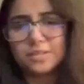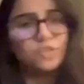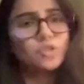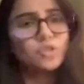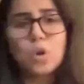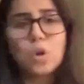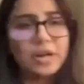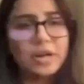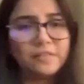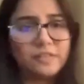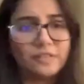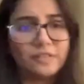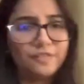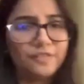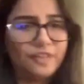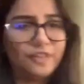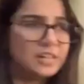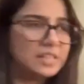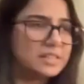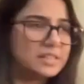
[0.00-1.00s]
It's not even
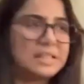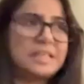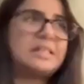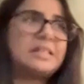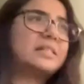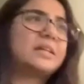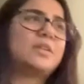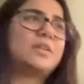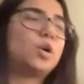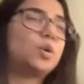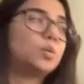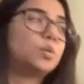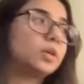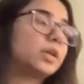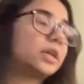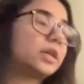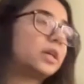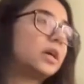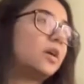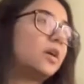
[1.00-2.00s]
fun. Things are not
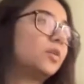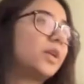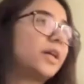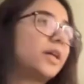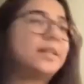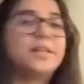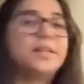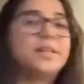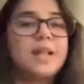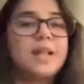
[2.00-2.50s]
working out. And that